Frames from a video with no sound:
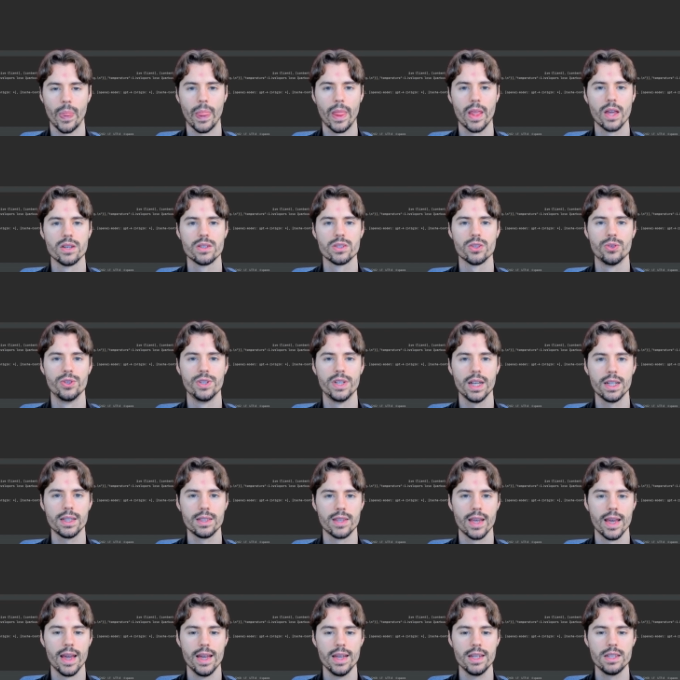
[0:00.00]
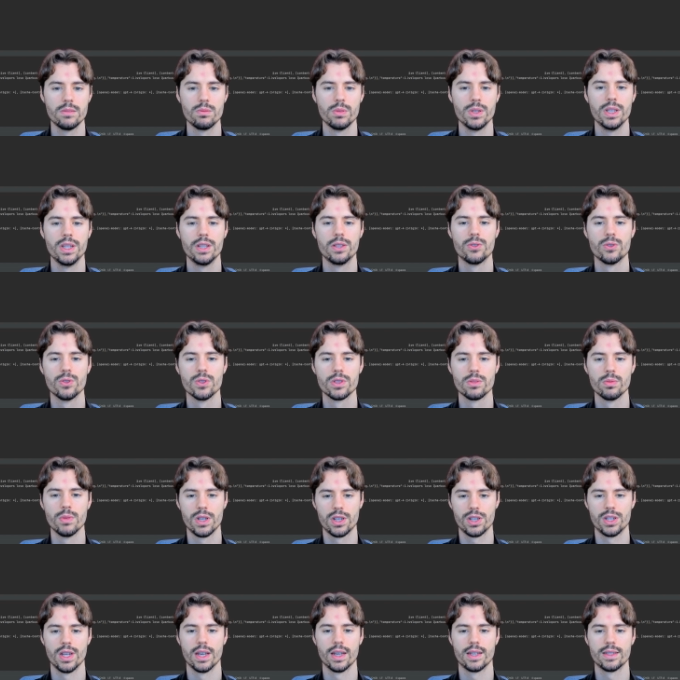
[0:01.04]
So in that case, we need to switch
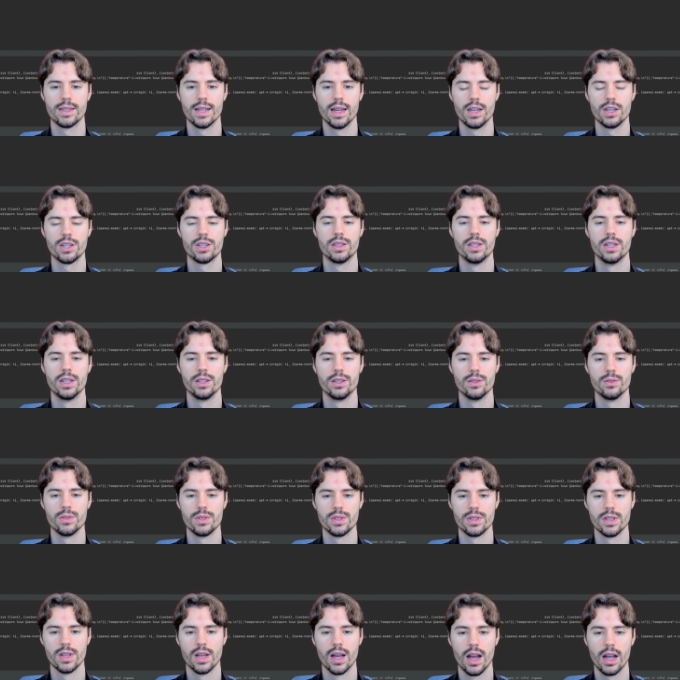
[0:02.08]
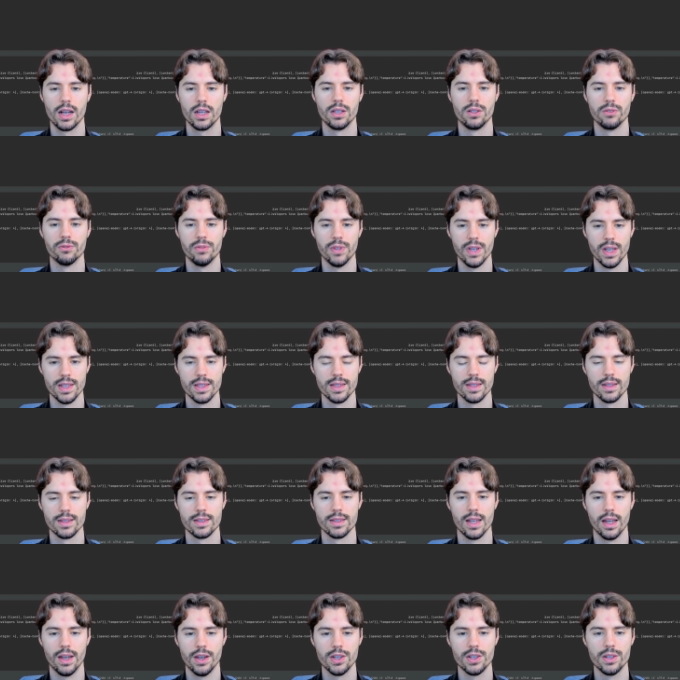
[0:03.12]
the extension and use the Hugging Face
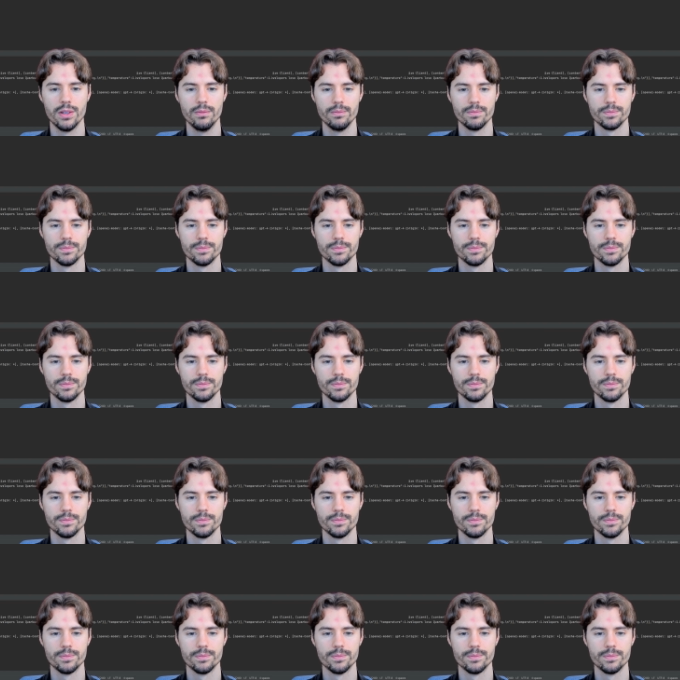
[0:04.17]
extension.